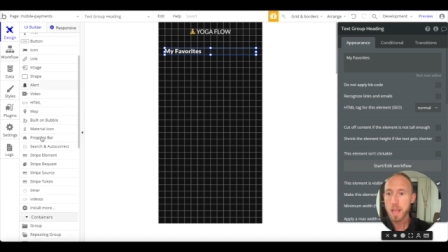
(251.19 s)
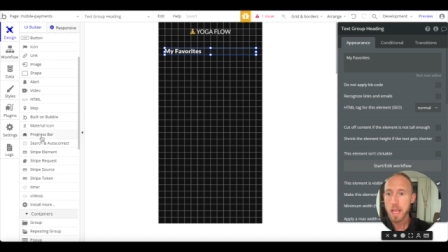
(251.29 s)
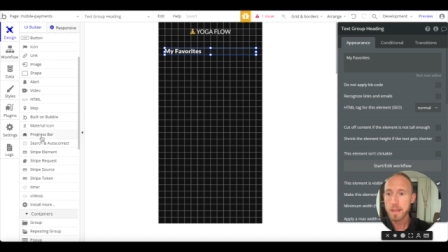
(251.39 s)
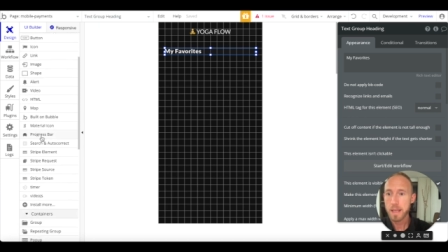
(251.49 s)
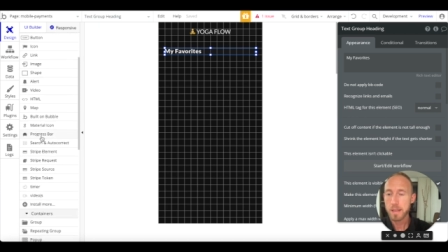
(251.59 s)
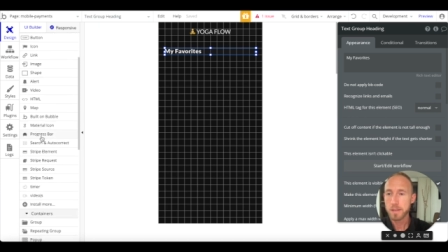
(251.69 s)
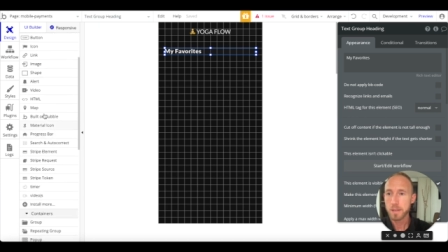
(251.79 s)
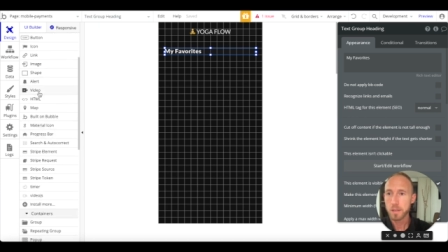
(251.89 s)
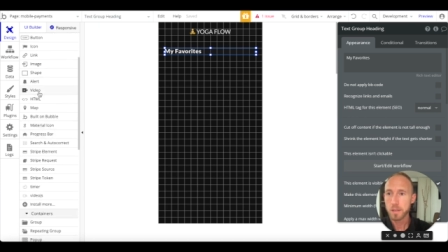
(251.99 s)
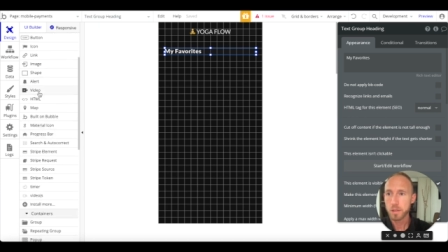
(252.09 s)
And
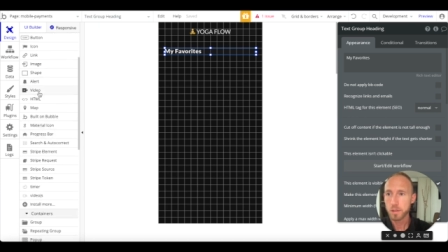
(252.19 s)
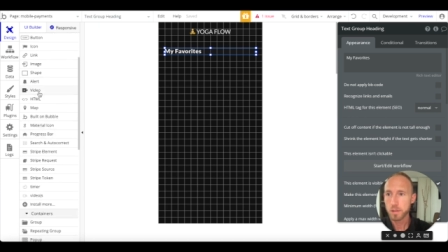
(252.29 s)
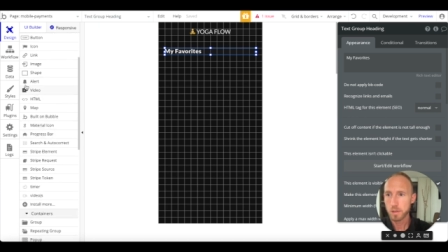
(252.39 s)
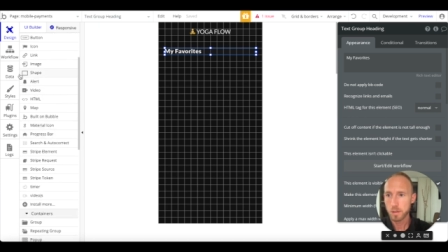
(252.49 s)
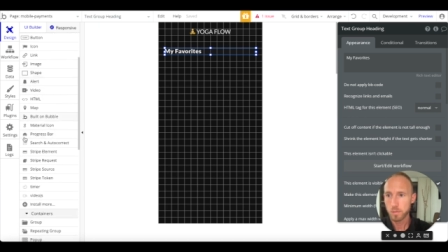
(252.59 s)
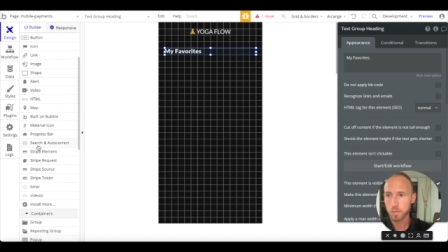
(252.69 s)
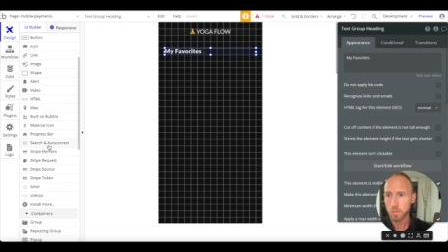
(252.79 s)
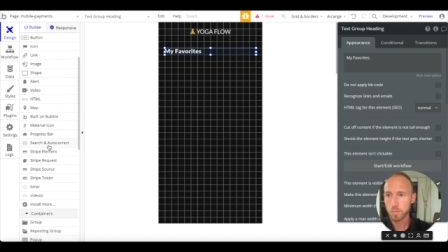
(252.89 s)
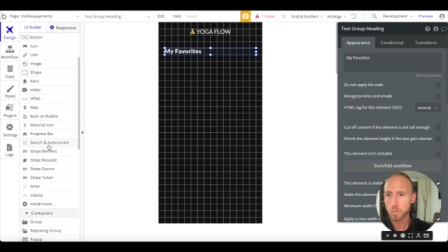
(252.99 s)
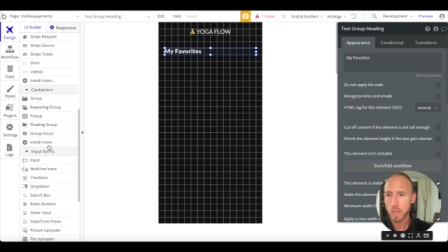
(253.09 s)
then
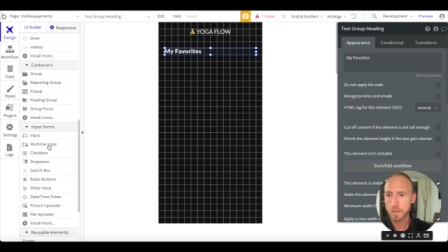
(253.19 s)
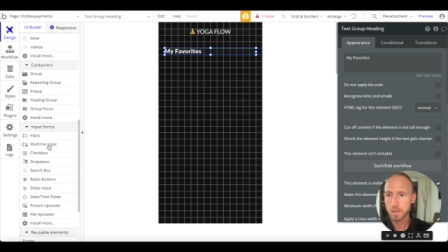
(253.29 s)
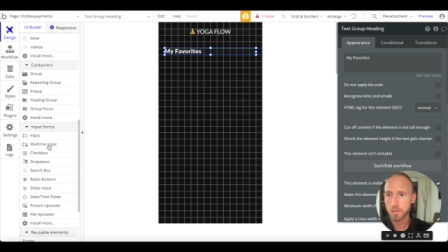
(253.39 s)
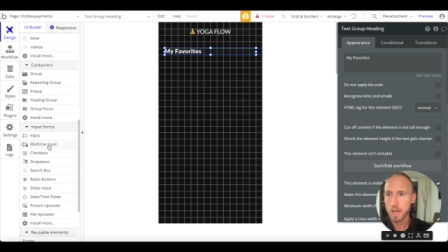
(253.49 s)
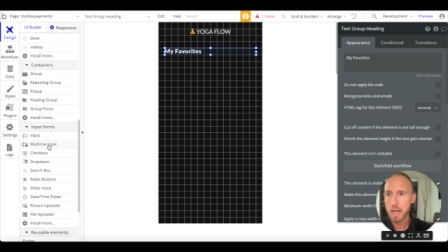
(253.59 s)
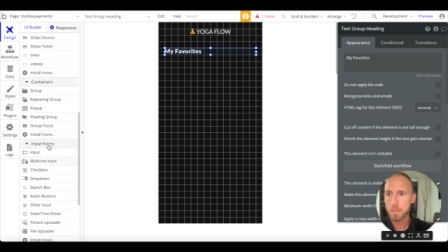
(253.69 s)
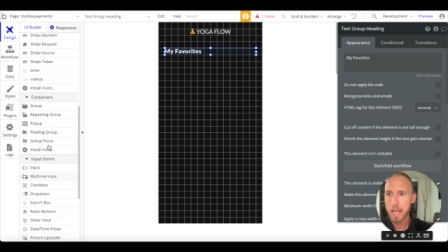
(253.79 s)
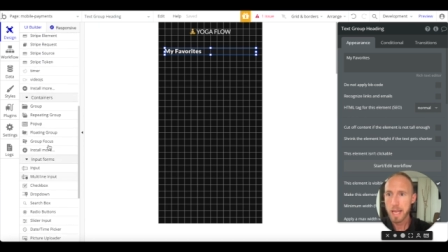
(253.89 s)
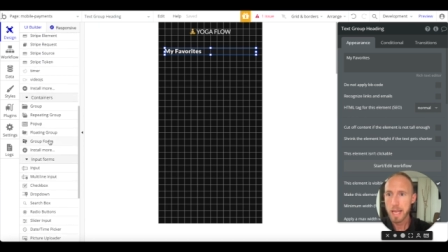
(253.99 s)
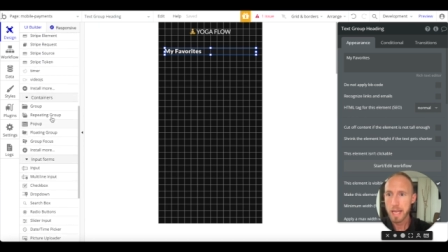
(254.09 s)
let's grab
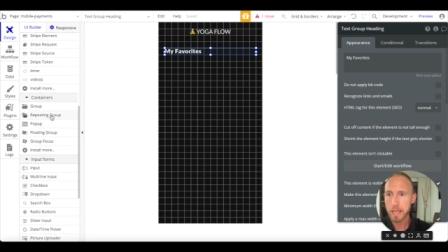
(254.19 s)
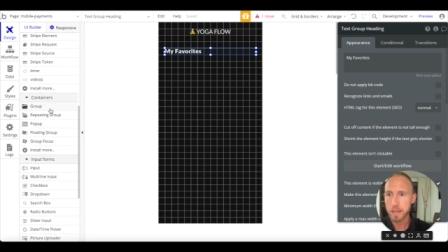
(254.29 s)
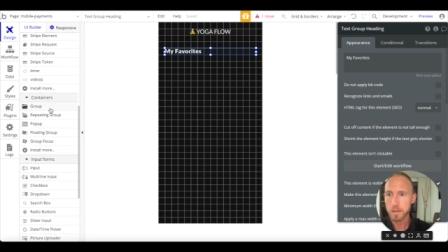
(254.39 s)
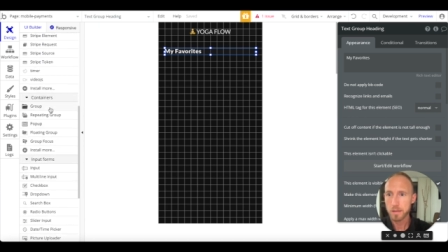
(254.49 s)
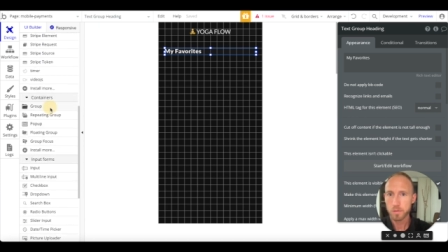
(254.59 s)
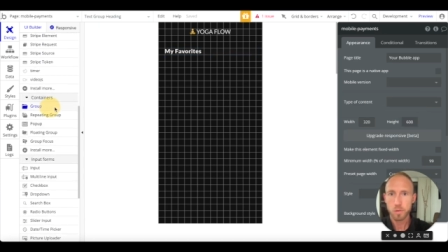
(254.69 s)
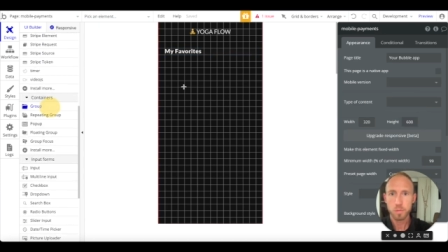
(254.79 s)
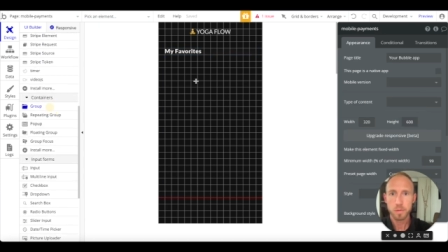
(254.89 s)
a group